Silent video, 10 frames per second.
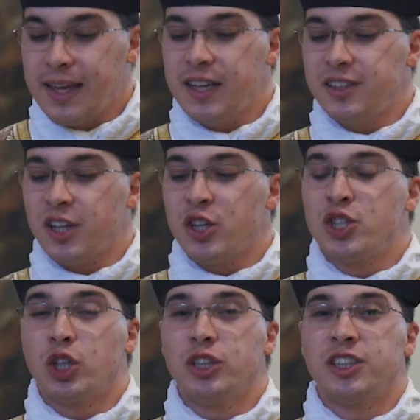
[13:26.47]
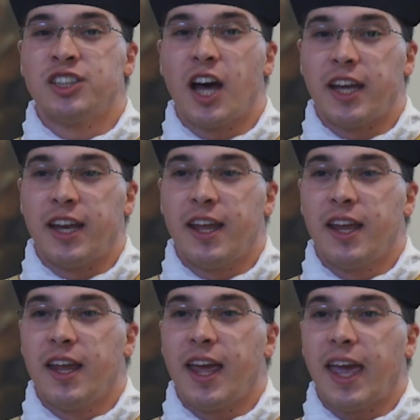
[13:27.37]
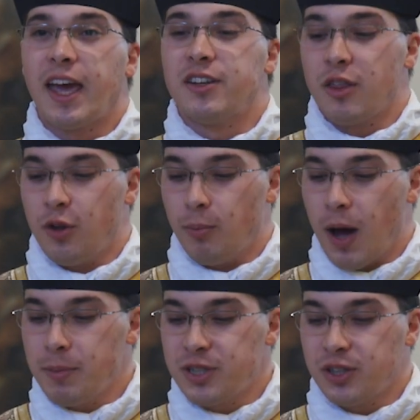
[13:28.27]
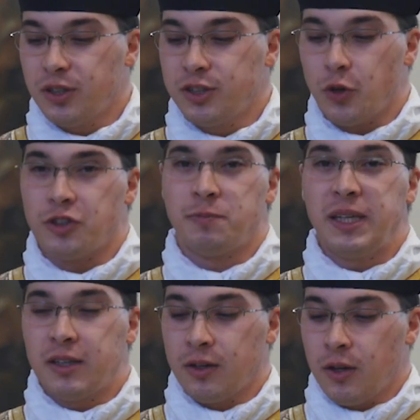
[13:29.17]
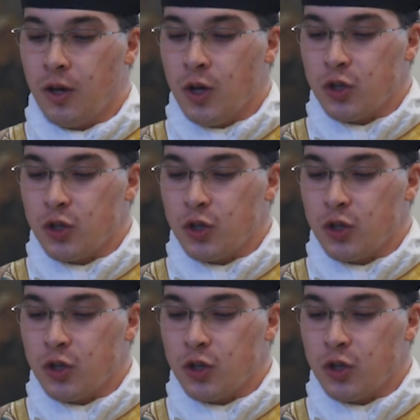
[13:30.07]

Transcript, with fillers: is a sure sign and thermometer, so to speak,